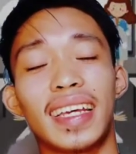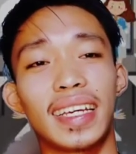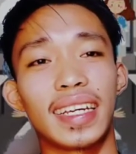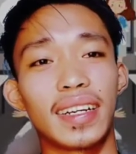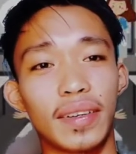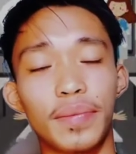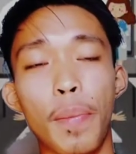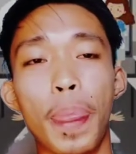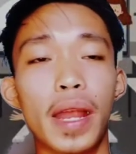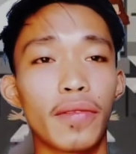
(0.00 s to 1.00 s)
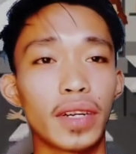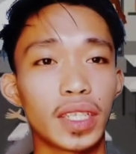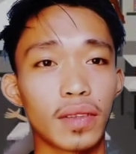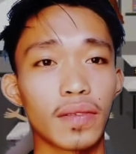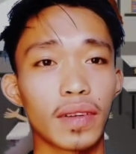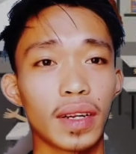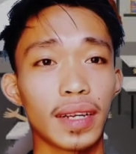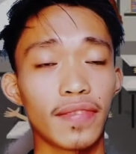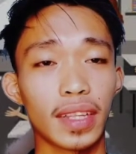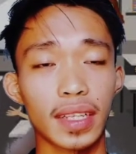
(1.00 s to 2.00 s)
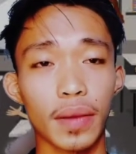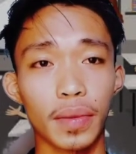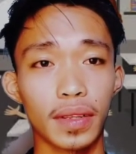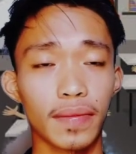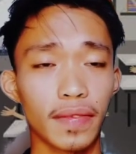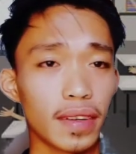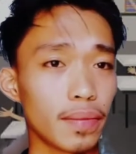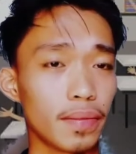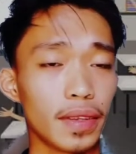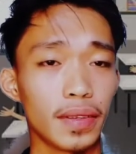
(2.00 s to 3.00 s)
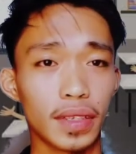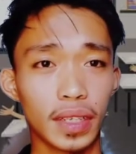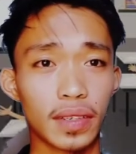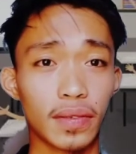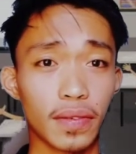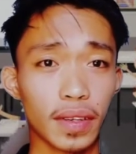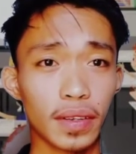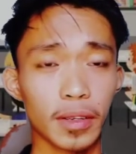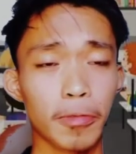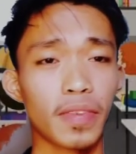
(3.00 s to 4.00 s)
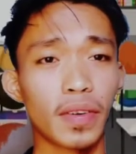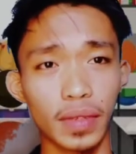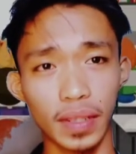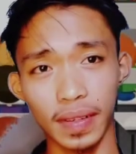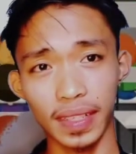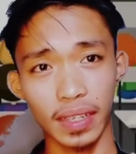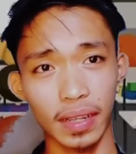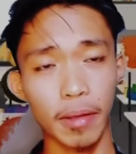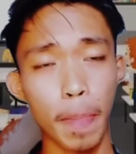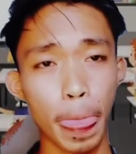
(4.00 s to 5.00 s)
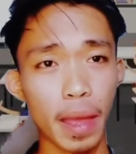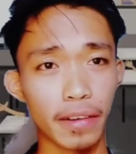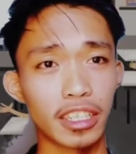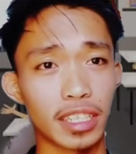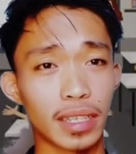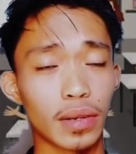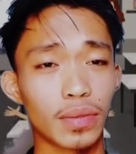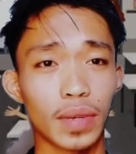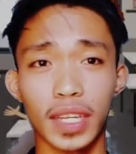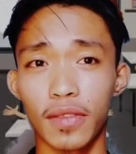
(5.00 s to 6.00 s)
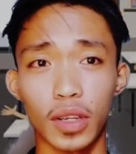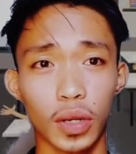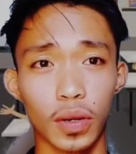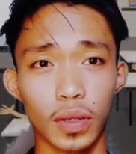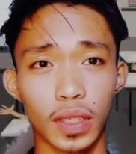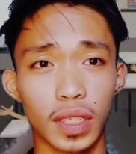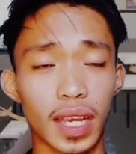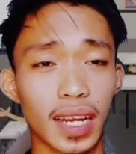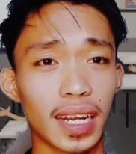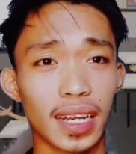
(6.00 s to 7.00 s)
Now, as a result of the given examples above, featuring some basic and common texts and phrases used by the authors are